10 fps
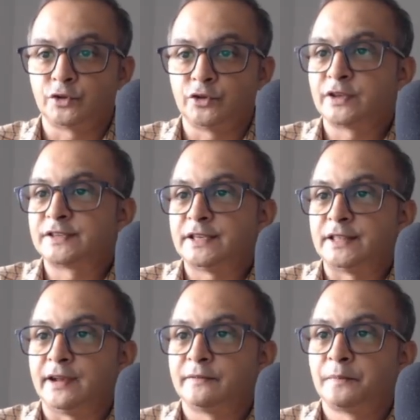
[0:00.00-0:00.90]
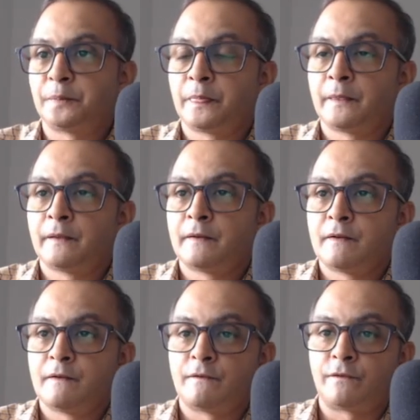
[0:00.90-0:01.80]
So you can see that
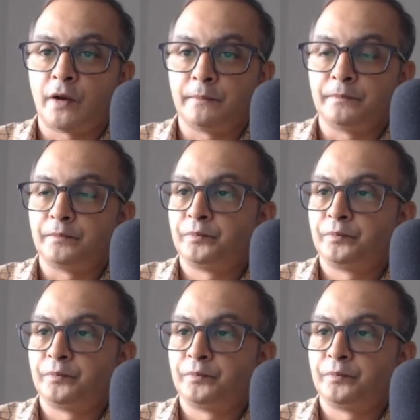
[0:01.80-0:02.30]
from